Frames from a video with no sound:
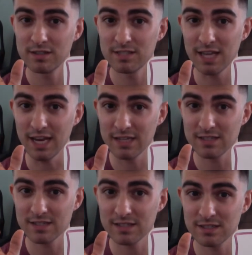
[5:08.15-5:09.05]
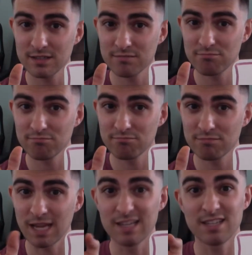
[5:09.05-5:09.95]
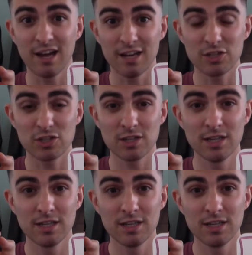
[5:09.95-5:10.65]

taste, and touch.